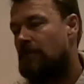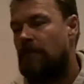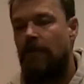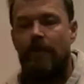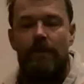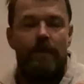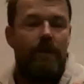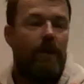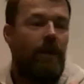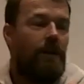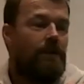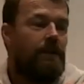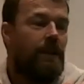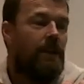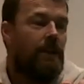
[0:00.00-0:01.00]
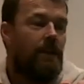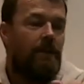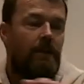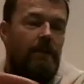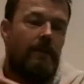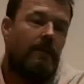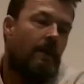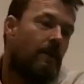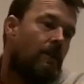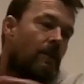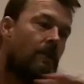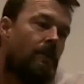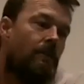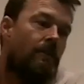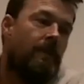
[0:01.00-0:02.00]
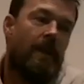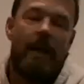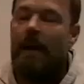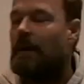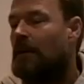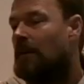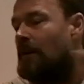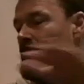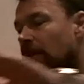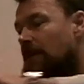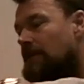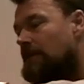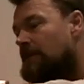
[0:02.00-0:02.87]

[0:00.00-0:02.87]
utilising a lot of outline,